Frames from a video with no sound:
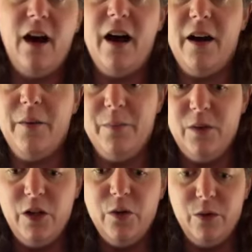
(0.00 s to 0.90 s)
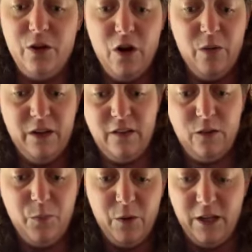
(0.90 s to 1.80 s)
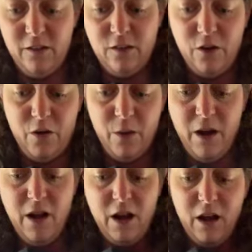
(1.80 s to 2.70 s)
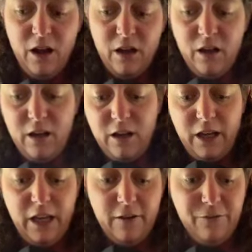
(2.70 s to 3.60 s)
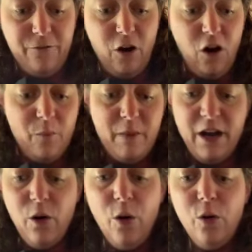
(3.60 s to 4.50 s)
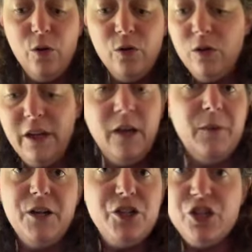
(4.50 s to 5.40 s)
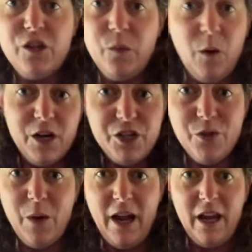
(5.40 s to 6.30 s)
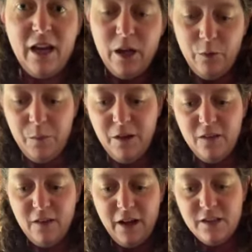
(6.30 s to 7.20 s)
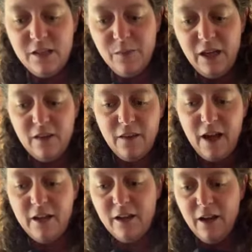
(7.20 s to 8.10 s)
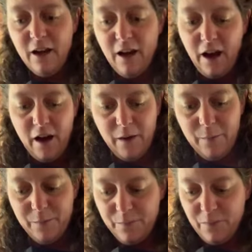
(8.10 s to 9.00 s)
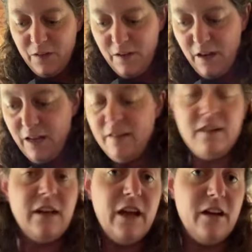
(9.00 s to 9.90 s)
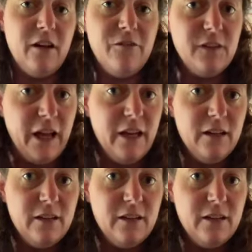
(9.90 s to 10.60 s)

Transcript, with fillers: um, you would know at this point. So if my whole image just washed away, it would be a sign to me that um, it didn't get enough light